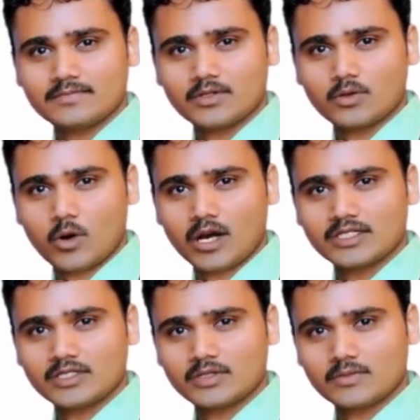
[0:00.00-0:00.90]

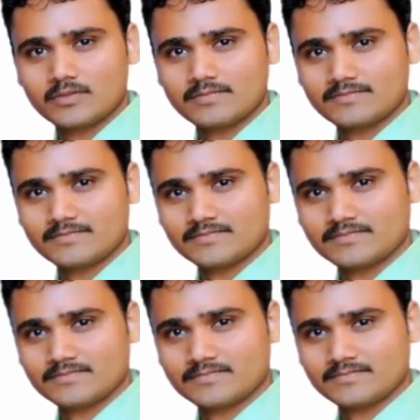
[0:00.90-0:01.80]
While loop.
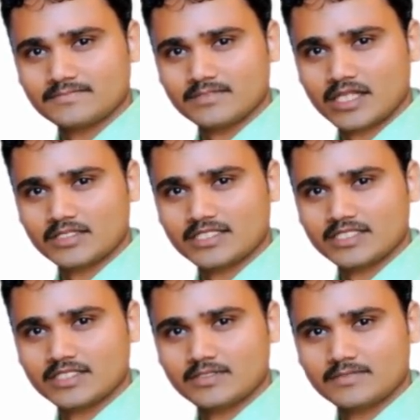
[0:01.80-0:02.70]
Count
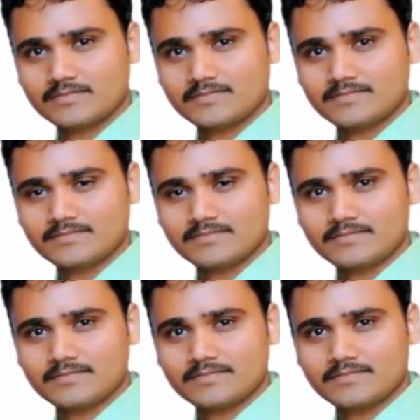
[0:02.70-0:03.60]
0.
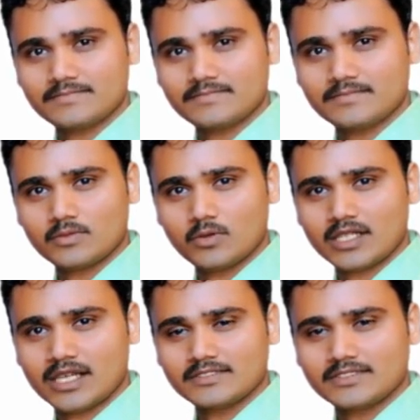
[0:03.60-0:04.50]
While
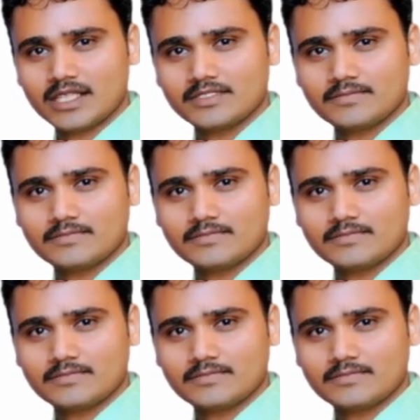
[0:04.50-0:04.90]
count 5.